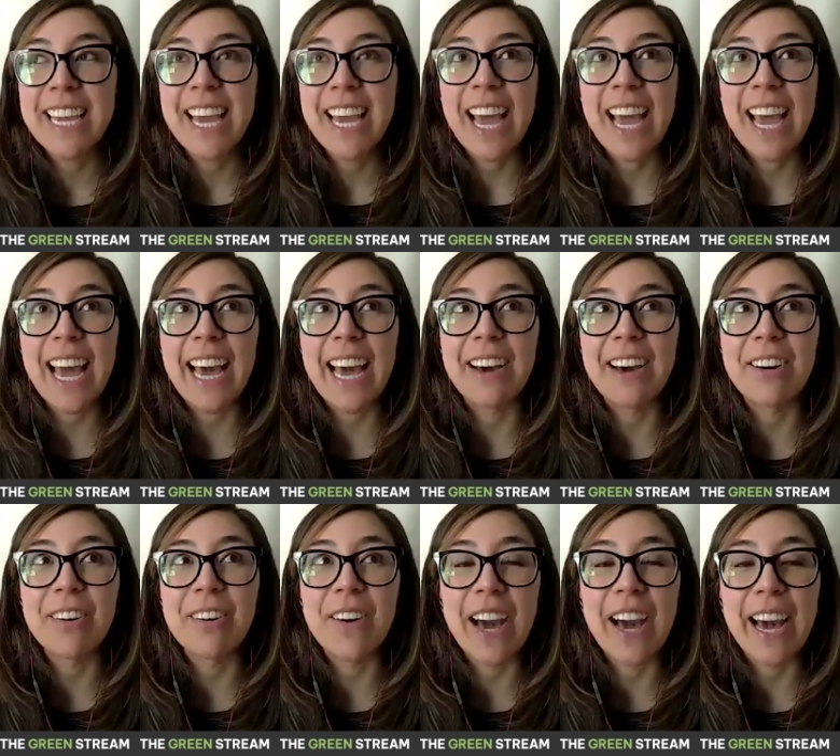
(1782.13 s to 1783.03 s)

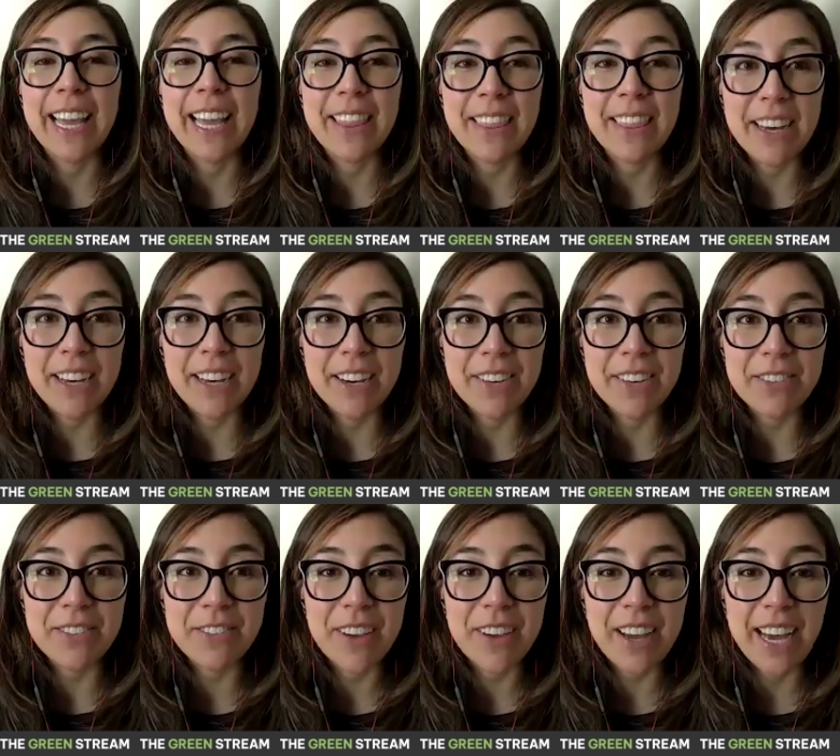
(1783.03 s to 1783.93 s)
how I love
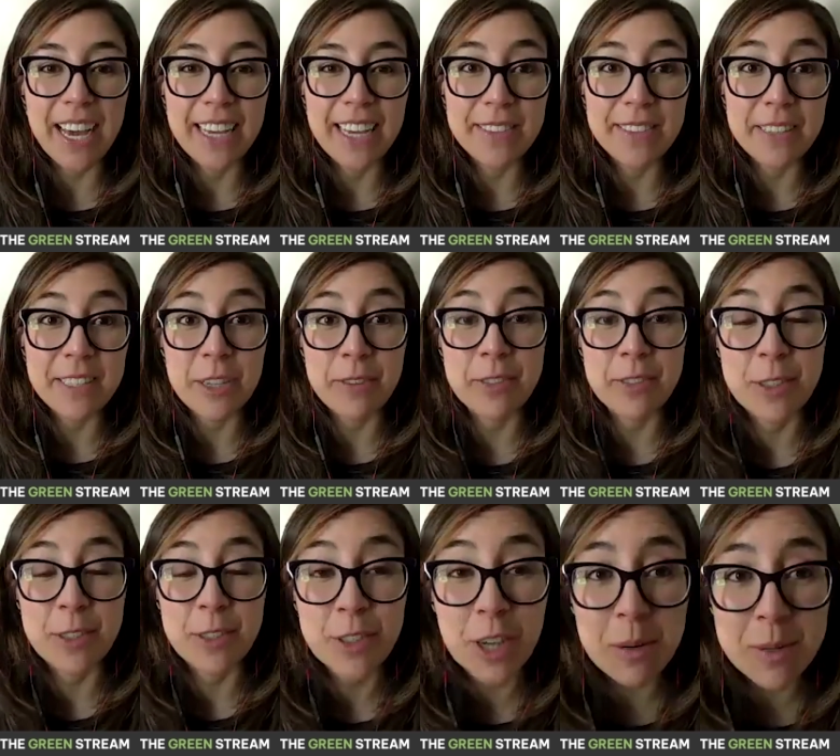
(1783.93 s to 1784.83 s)
uh, the
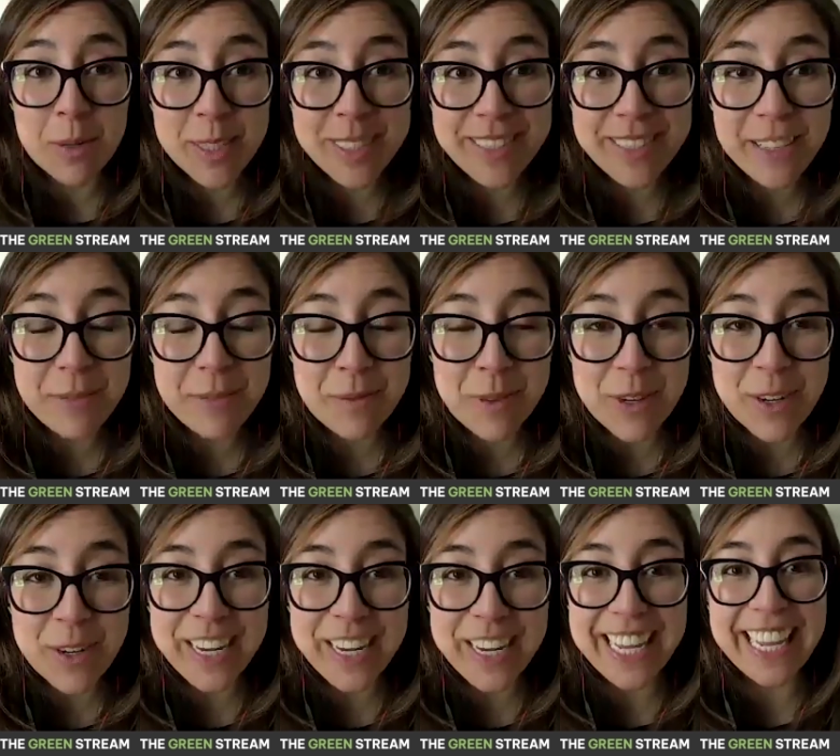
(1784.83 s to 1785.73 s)
Jefferson Chalmers
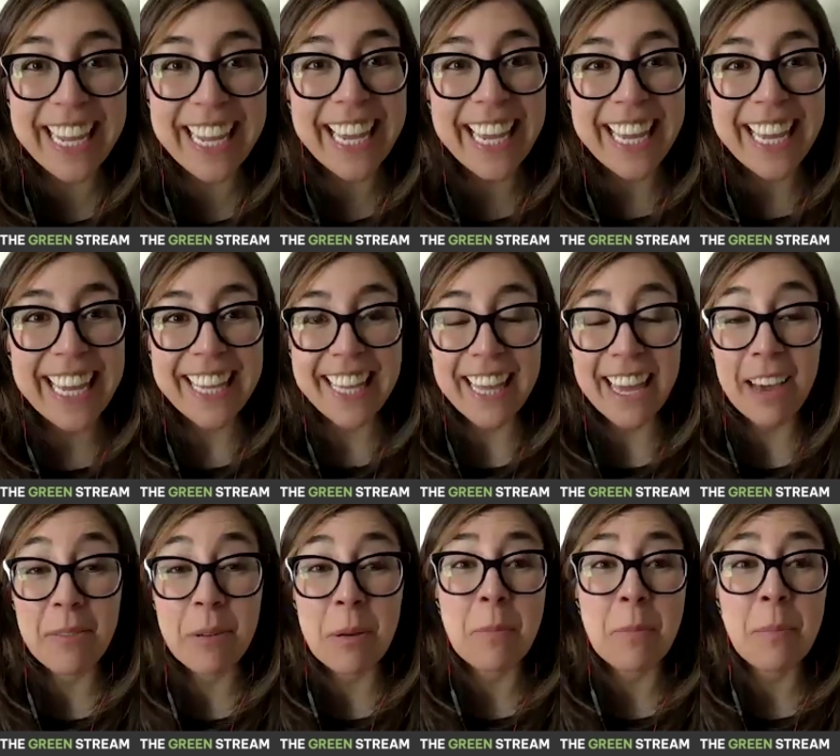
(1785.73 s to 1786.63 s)
community. They
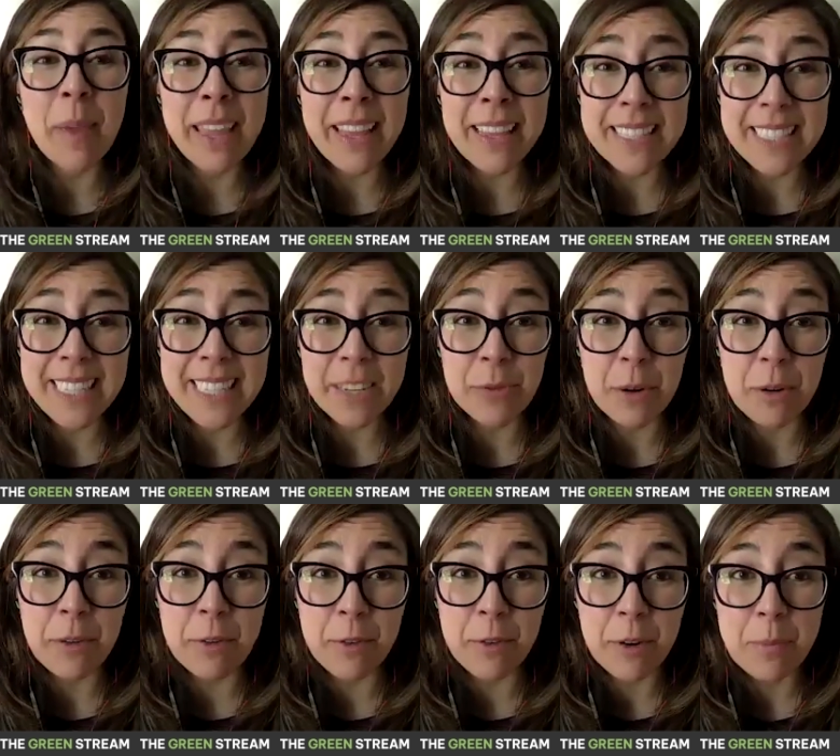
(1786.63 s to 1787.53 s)
have amazing
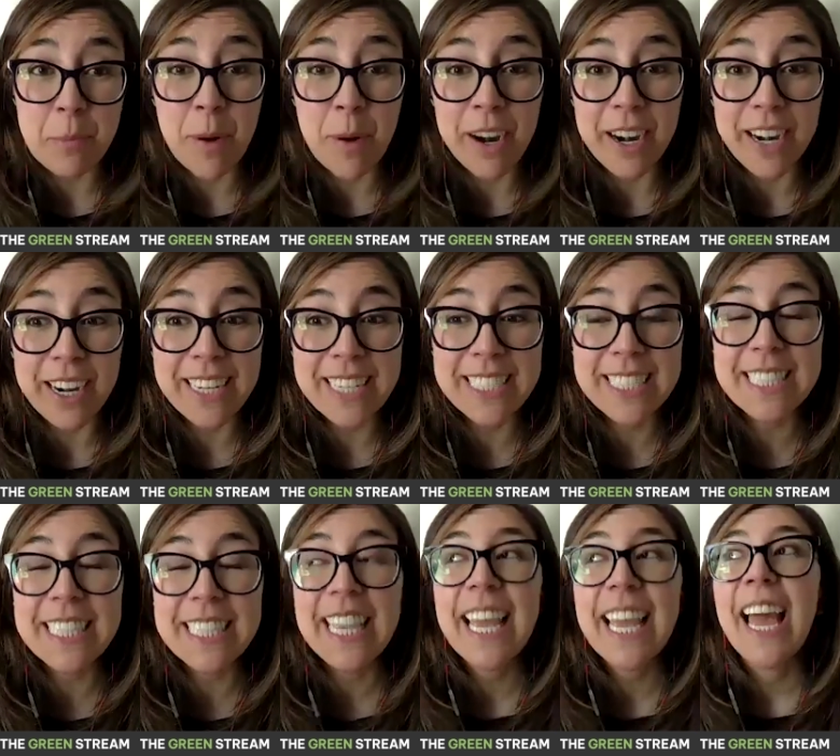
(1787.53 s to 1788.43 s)
riverfront parks.
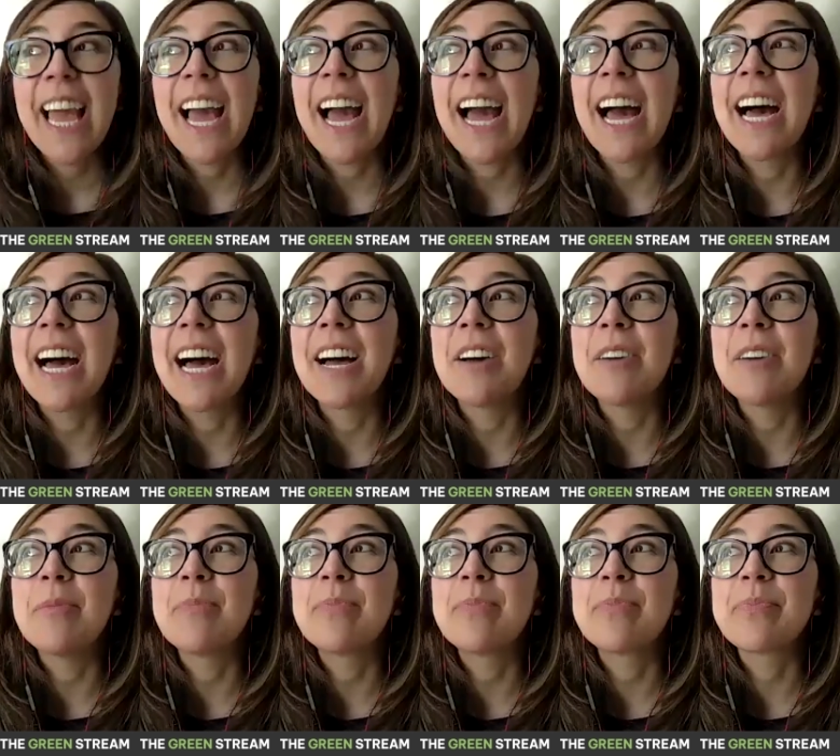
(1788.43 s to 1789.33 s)

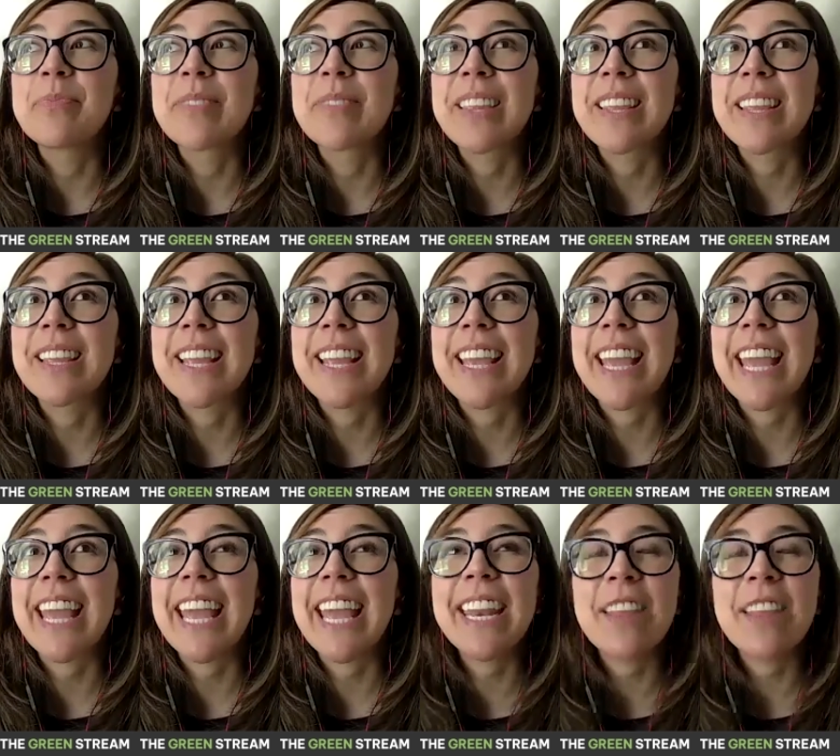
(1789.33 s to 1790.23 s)
Um,
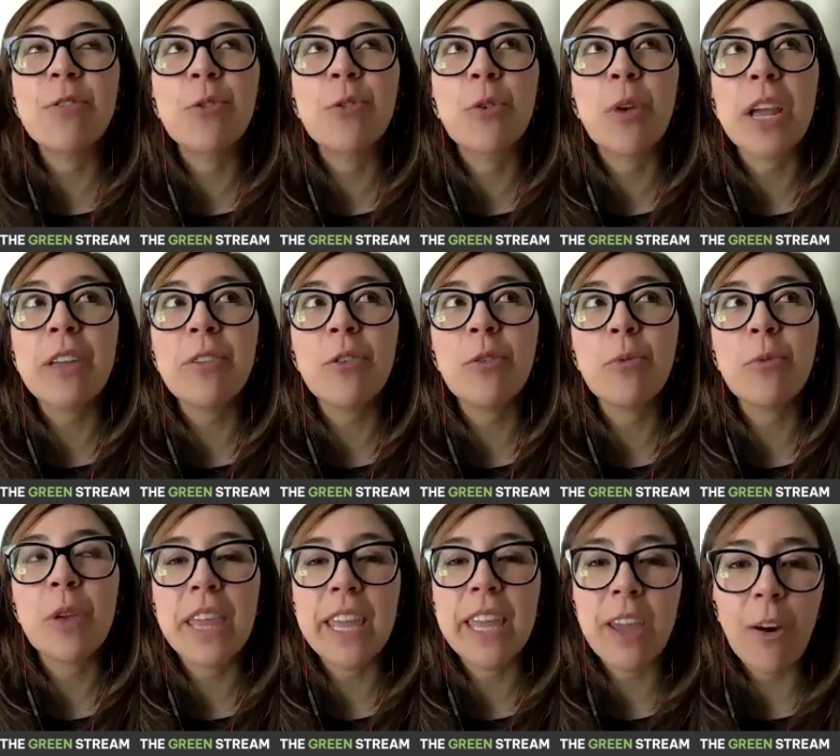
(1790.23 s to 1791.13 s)
and it's great to
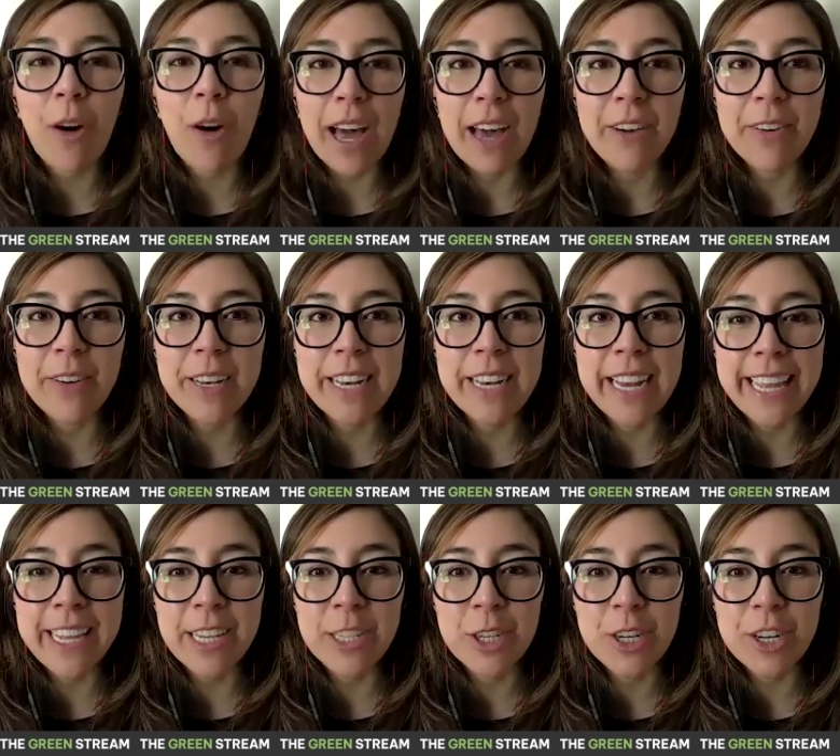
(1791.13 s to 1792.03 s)
really go out in
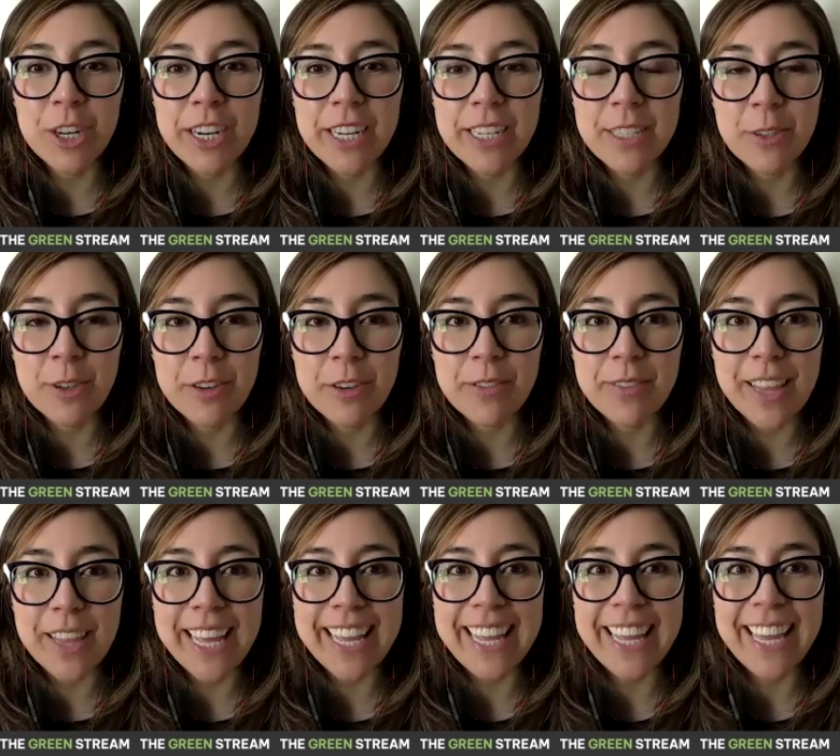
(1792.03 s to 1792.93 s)
nature and sort of
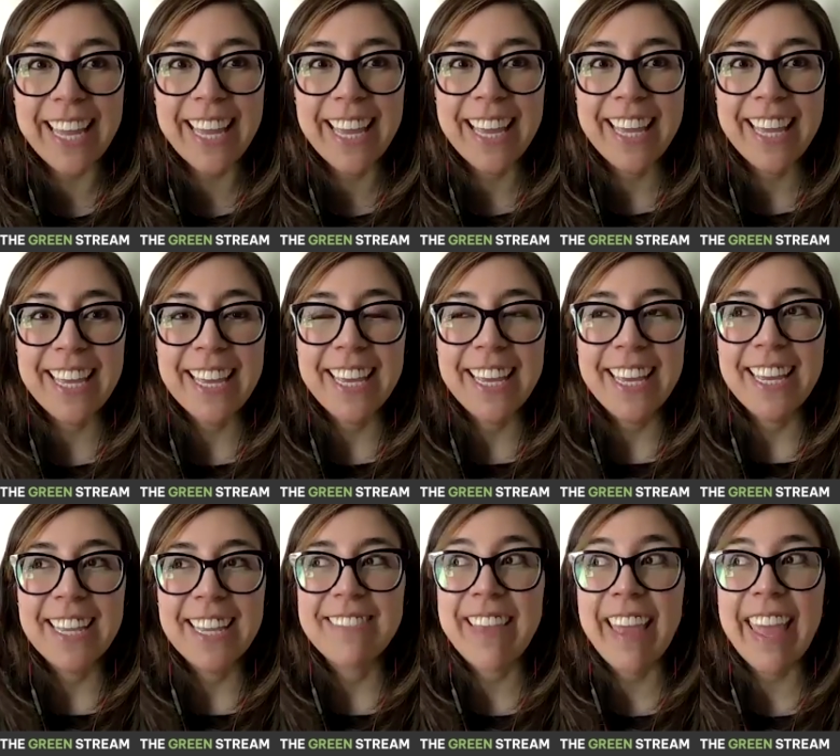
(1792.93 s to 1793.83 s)
like
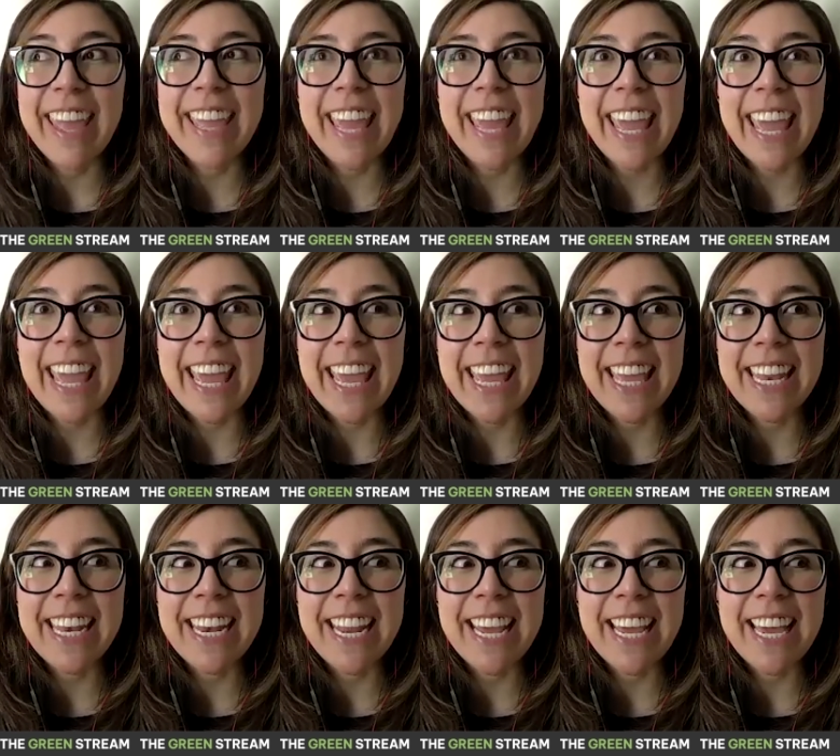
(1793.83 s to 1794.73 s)
take
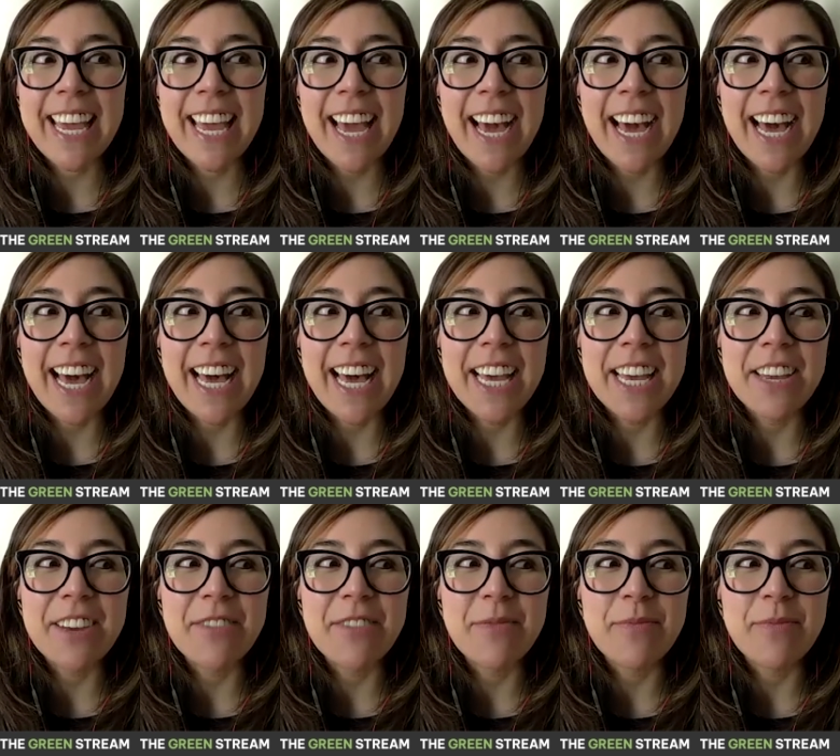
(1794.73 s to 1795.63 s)
in
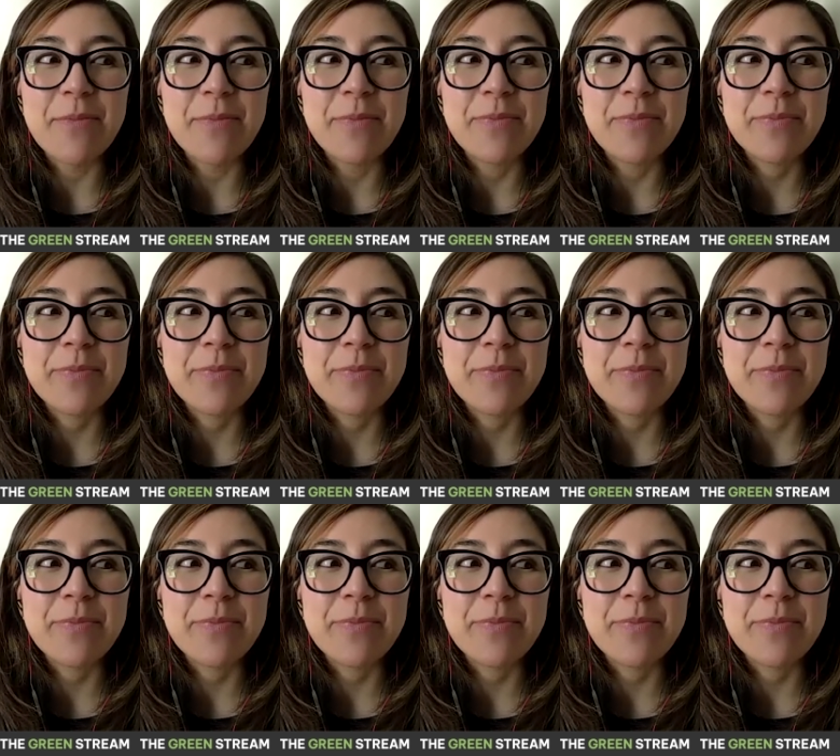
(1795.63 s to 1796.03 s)
um,